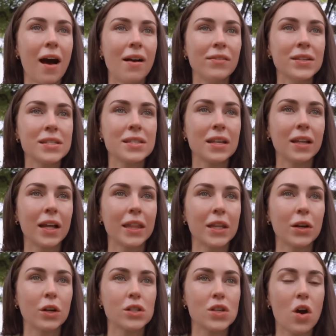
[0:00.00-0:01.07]
obviously, like,
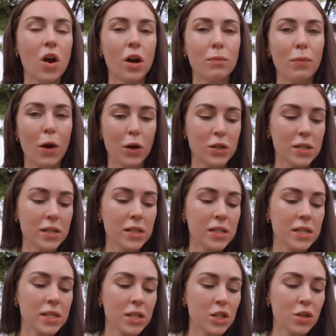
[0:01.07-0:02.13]
there was hard parts to the
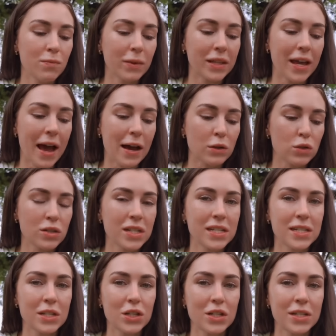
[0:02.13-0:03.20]
decision, but the actual
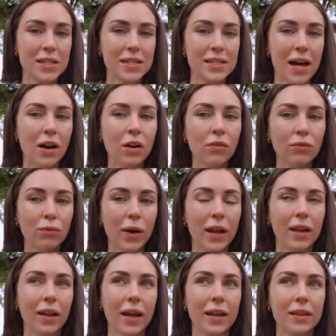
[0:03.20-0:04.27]
decision itself,
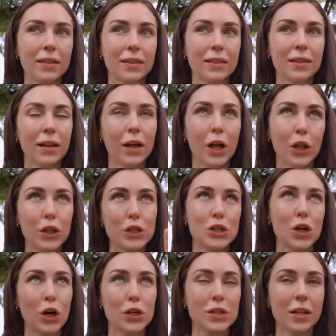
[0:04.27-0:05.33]
when like the
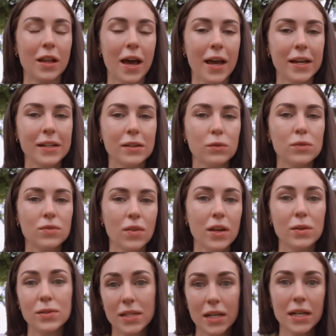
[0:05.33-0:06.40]
stars aligned, it was
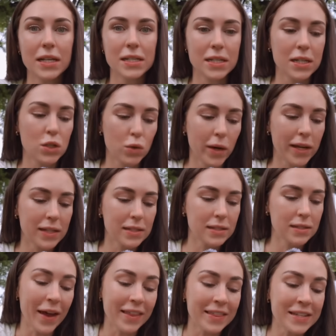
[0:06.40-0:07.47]
an easy choice.
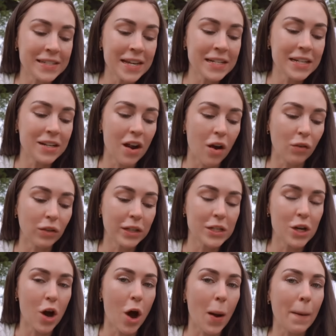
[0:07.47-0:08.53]
Okay, this I did not really
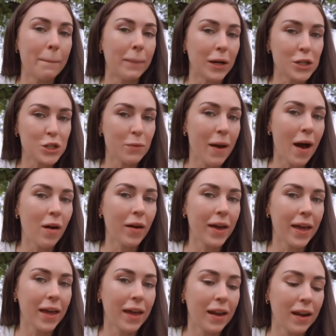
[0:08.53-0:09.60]
talk much about
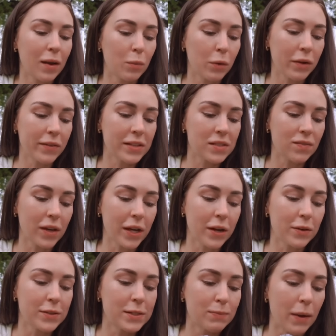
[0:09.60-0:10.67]
in previous
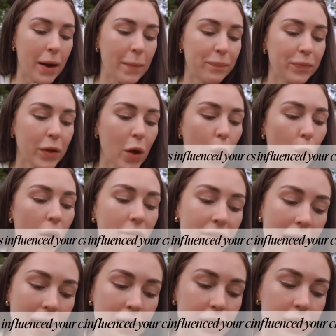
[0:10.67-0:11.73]
videos, but what
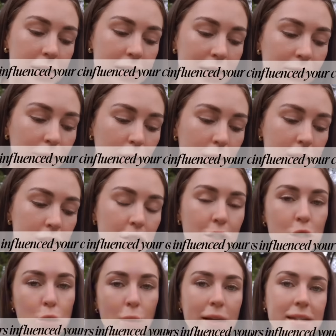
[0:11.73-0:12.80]
factors influenced
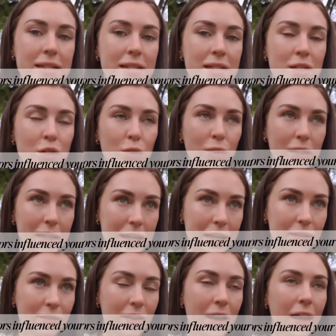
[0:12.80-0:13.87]
your choice to
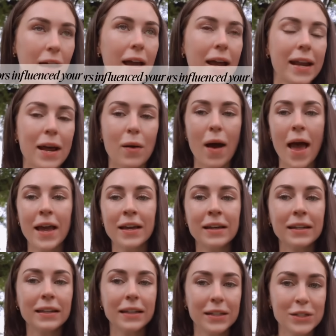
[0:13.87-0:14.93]
leave? Now, I
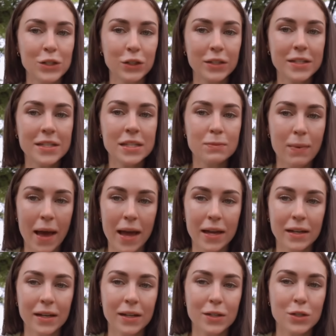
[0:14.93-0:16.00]
could literally
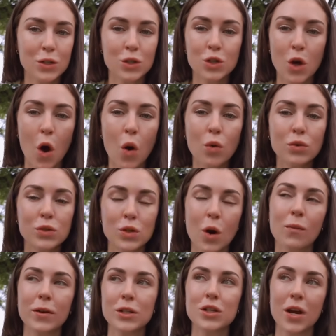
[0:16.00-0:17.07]
spend so
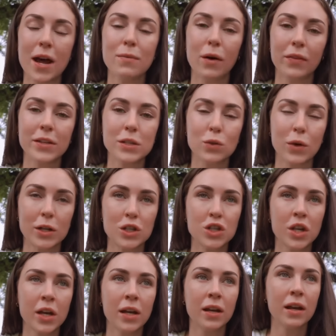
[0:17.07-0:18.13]
much time on this
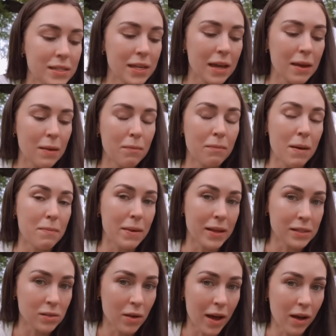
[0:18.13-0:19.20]
question. I'd say my
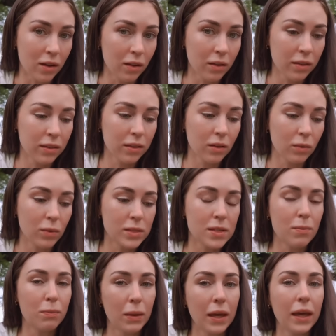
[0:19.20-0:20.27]
mental health was
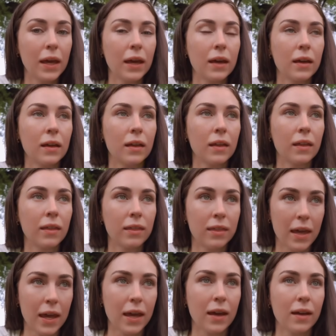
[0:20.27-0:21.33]
a big
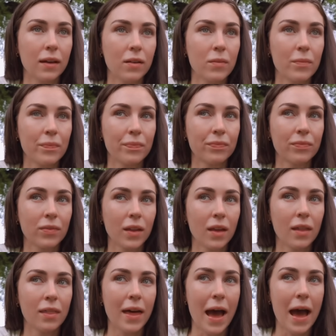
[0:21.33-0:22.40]
thing
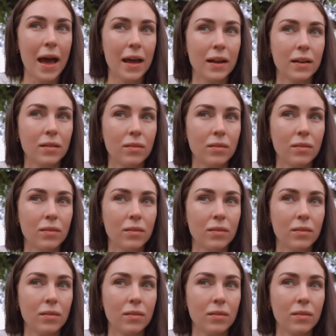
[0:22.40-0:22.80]
that